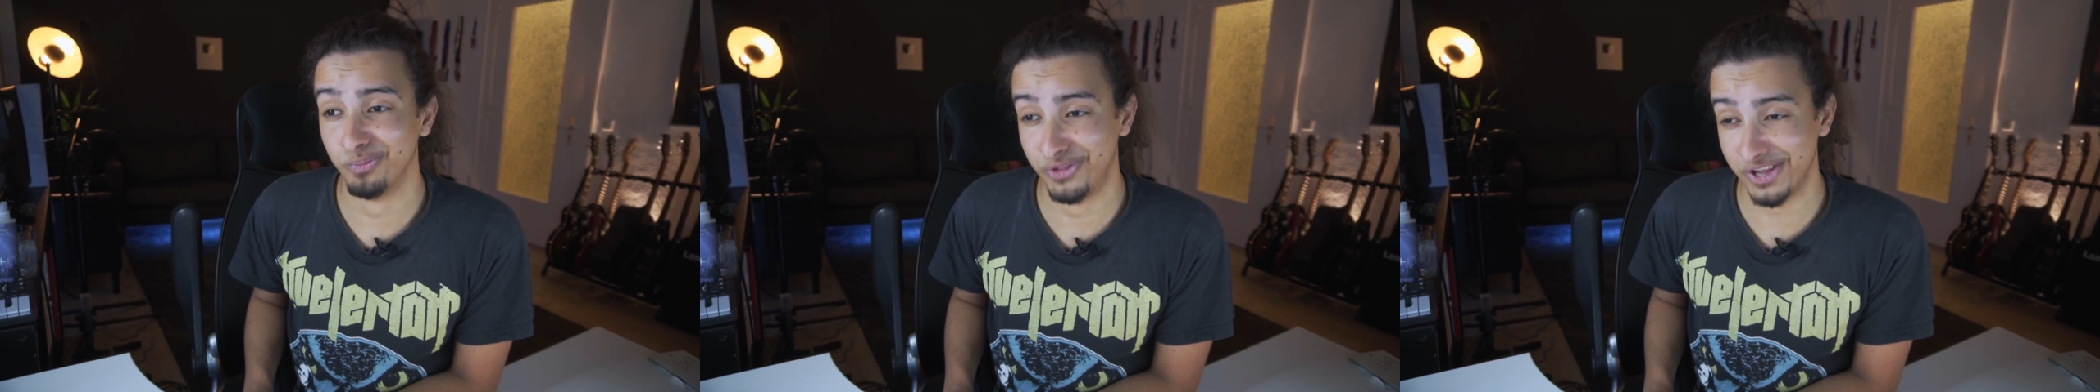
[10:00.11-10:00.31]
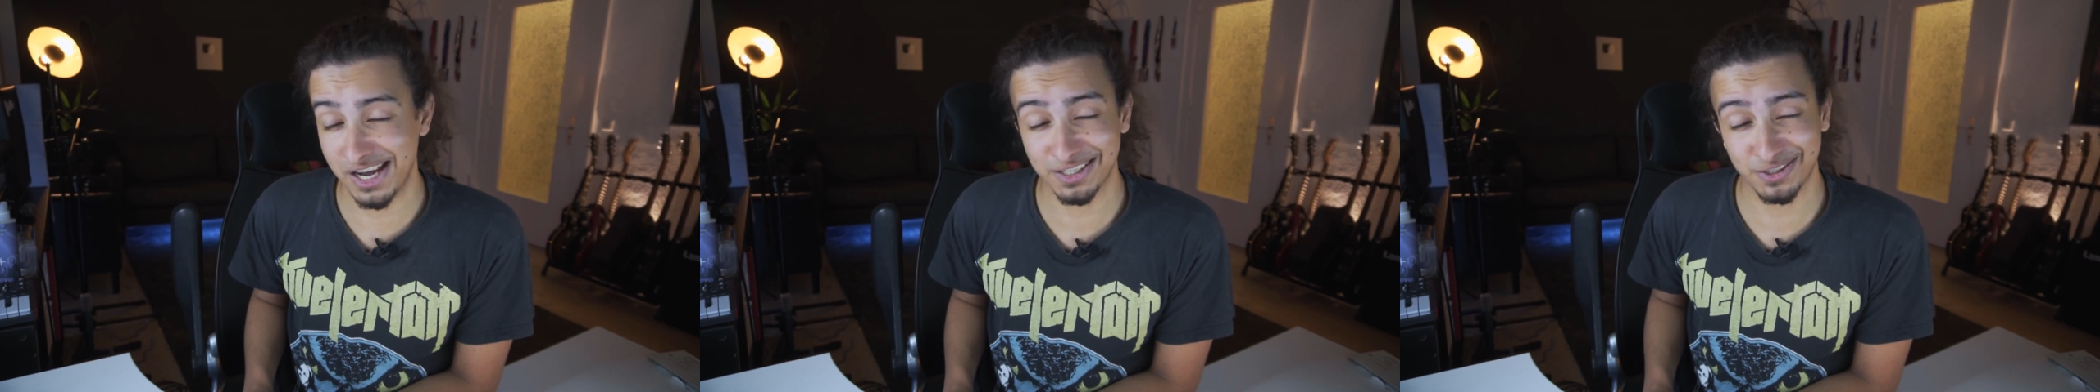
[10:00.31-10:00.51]

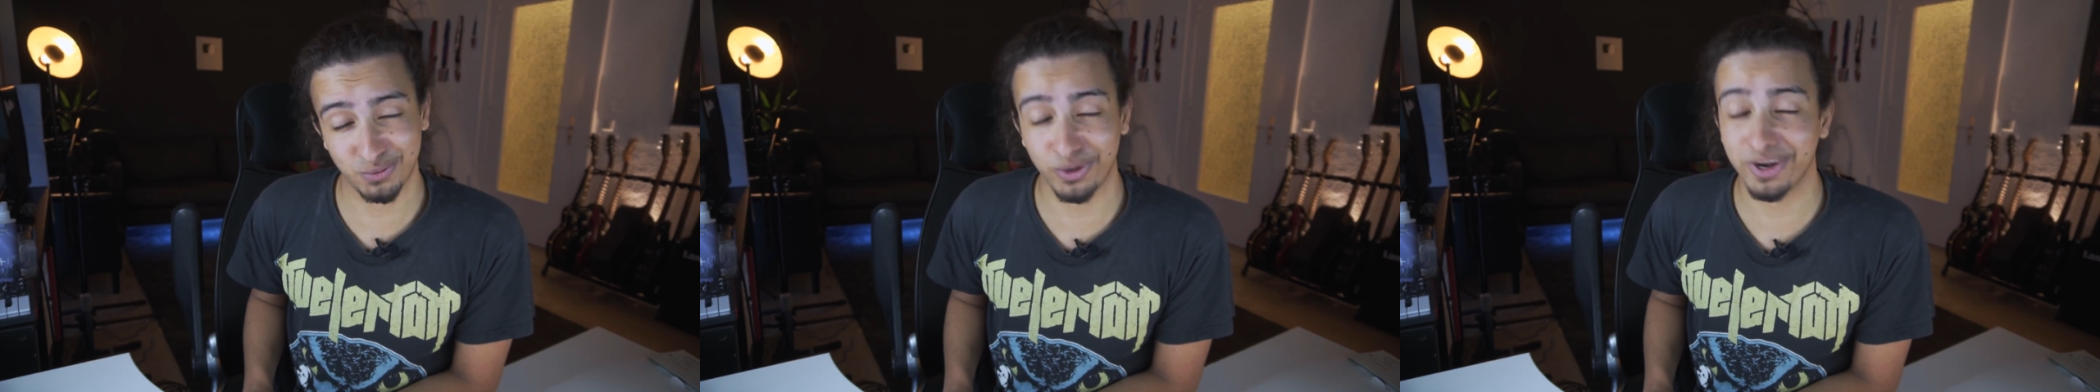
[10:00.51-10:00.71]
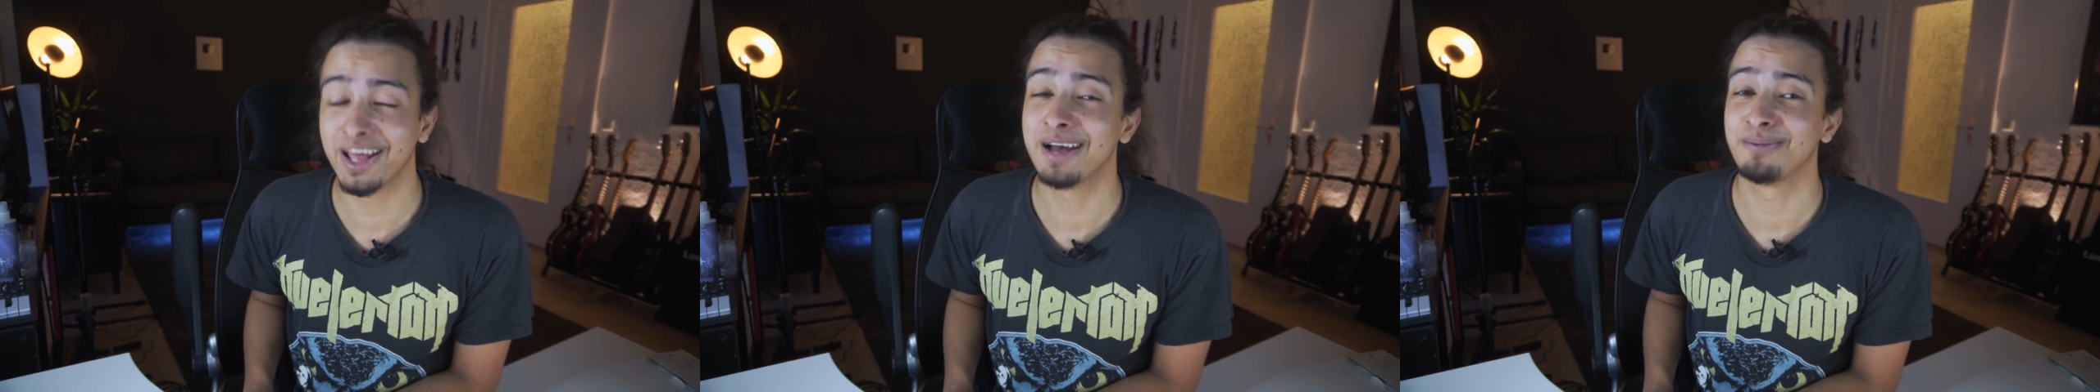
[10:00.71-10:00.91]
That's
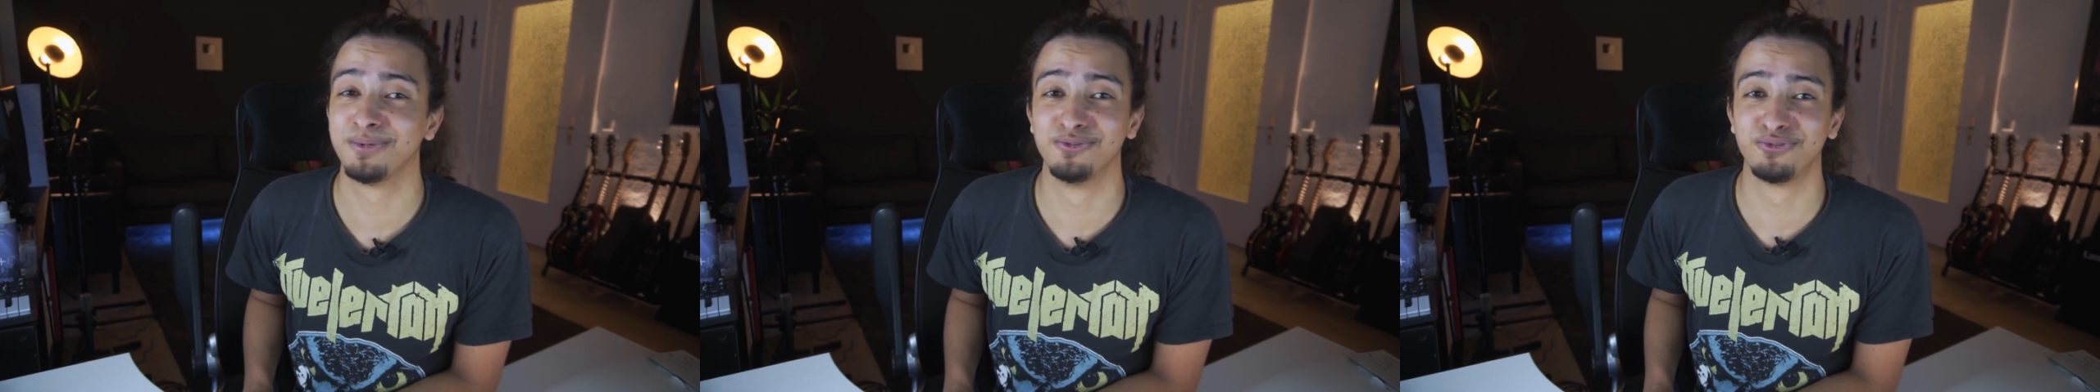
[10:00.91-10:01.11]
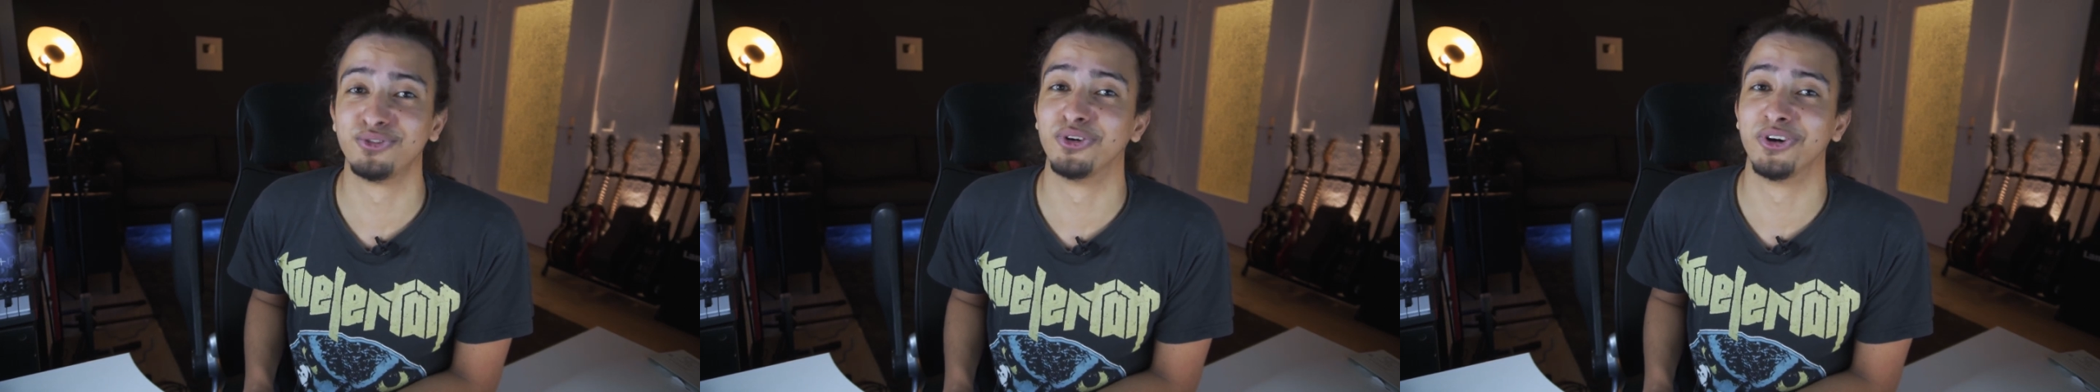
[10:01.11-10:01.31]
what
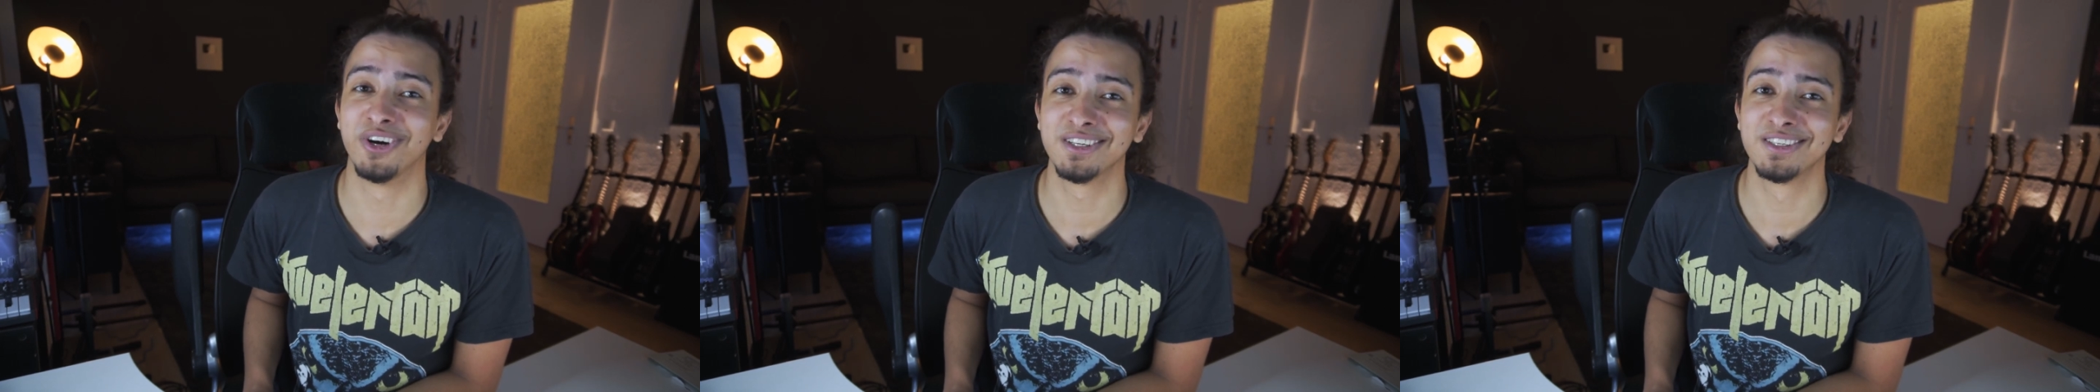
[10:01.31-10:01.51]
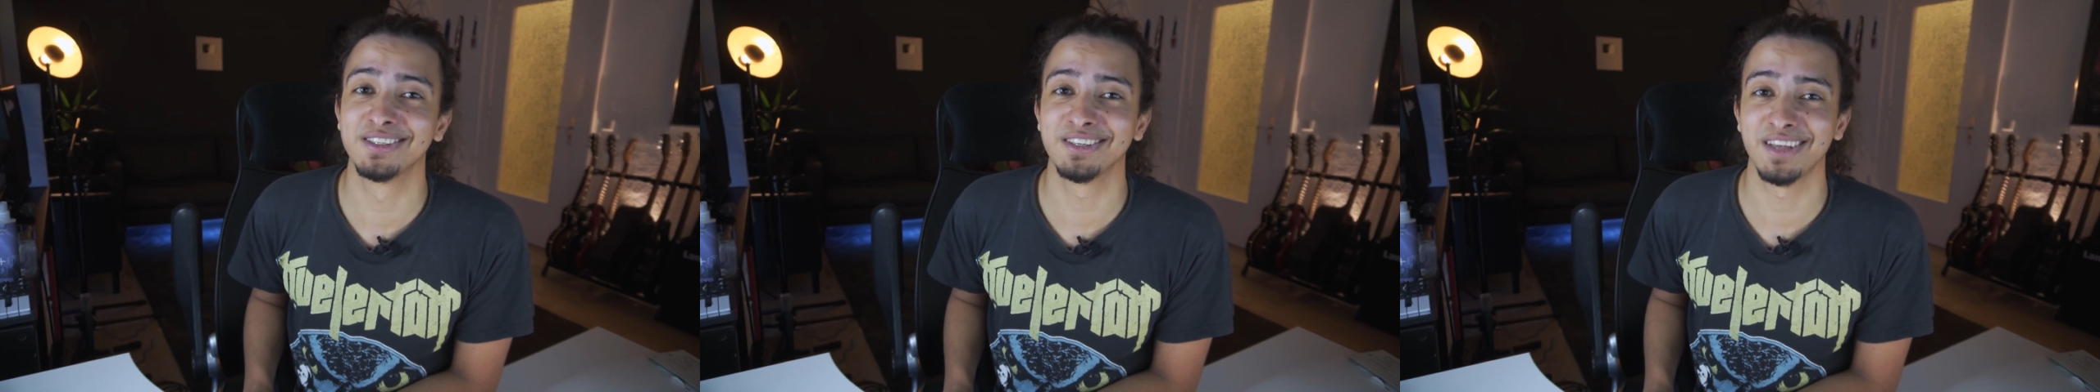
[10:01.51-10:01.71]
happened for
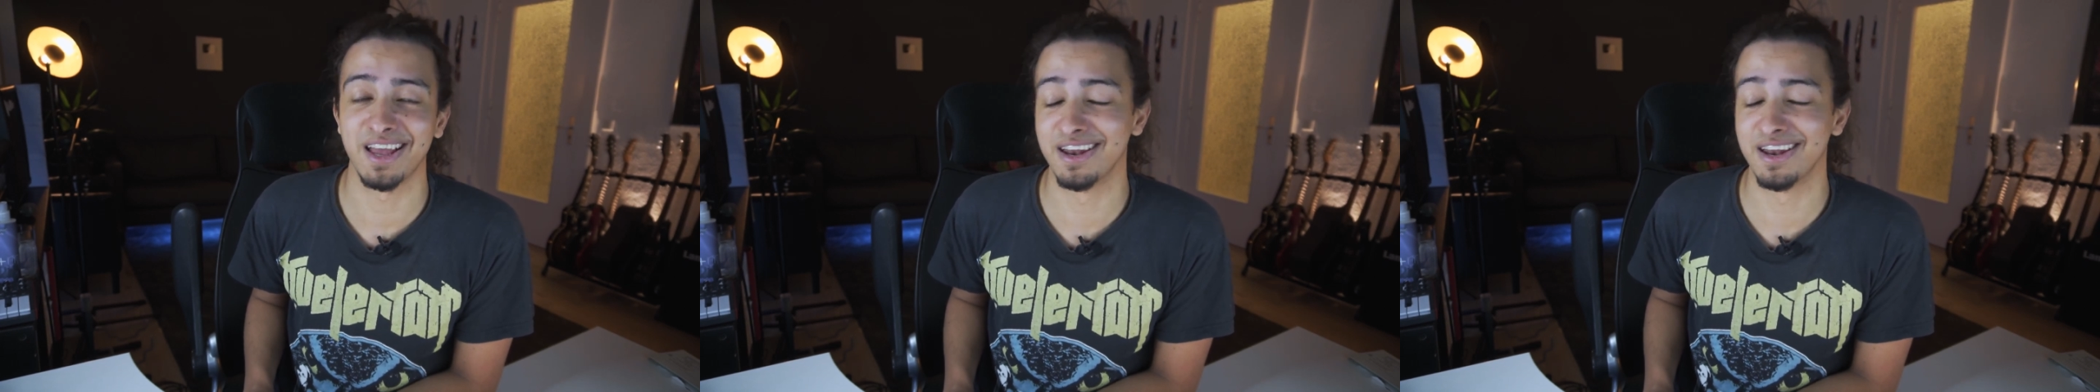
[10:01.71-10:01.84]
us,